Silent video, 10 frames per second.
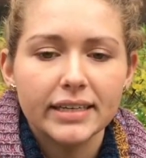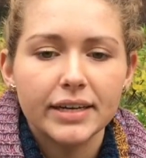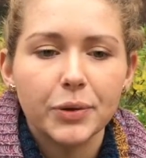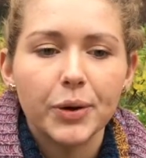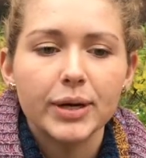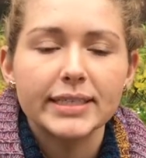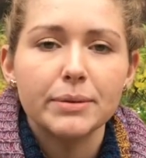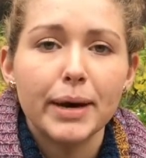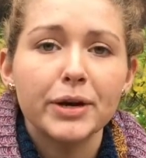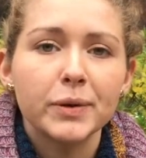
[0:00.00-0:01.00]
in order to
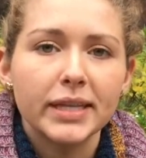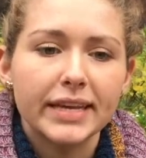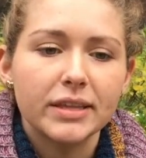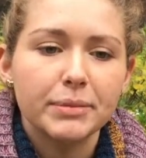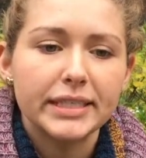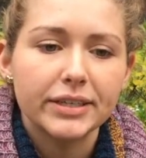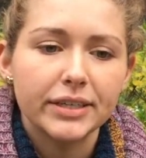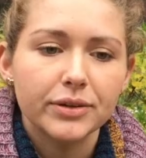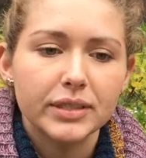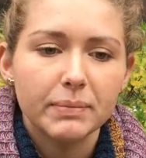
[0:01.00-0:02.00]
better relate the
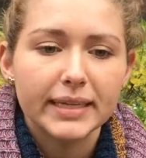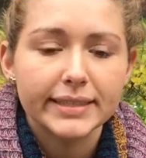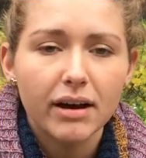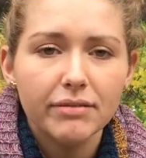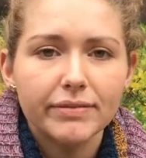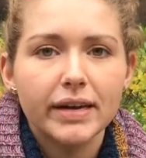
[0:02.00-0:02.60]
material to myself